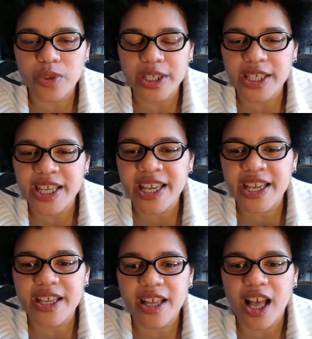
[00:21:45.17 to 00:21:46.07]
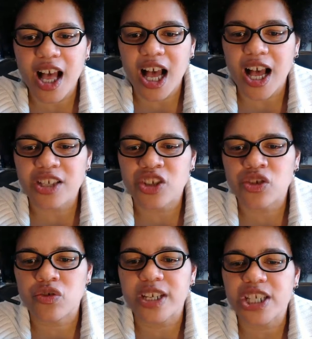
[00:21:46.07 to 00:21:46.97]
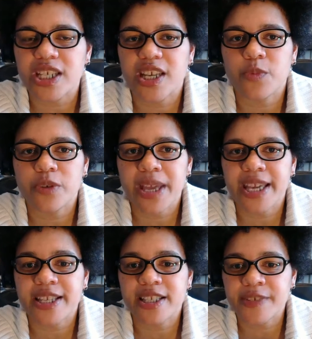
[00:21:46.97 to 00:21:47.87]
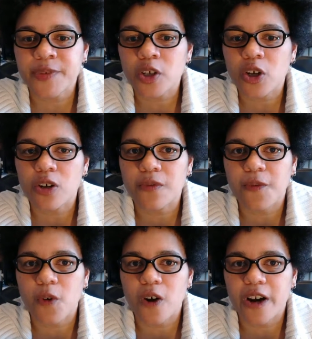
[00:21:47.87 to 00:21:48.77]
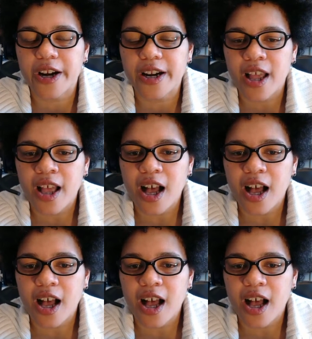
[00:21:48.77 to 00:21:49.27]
really stringent and would make it difficult for